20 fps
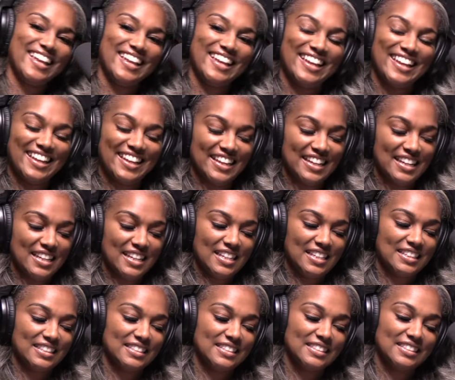
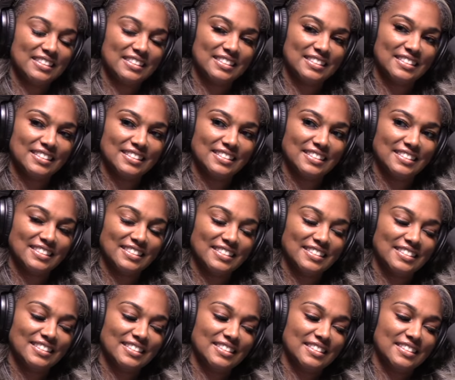
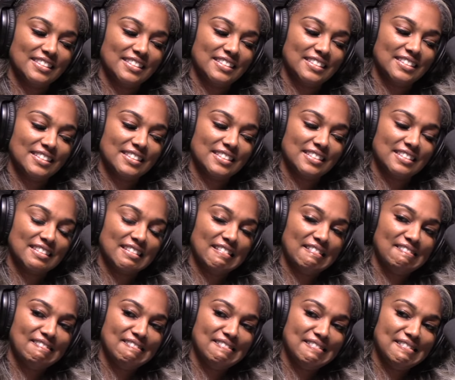
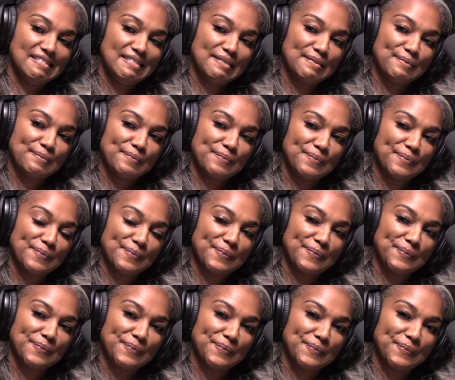
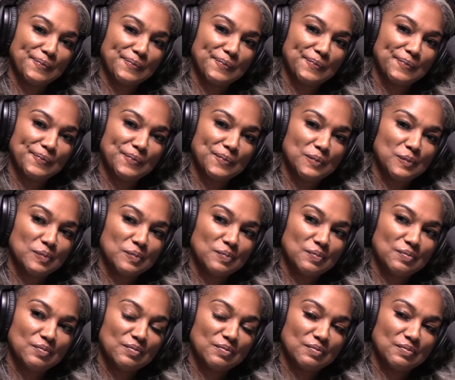
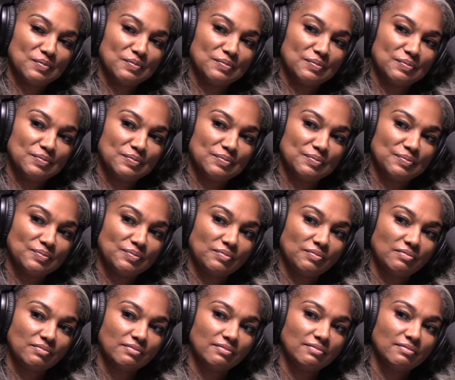
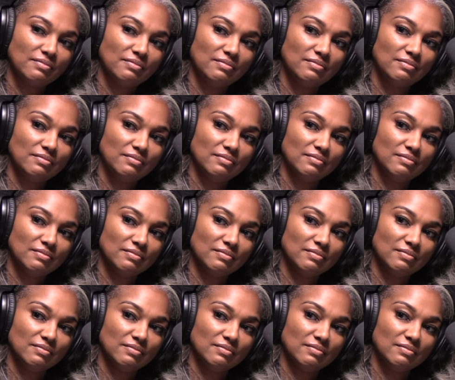This person isn't speaking.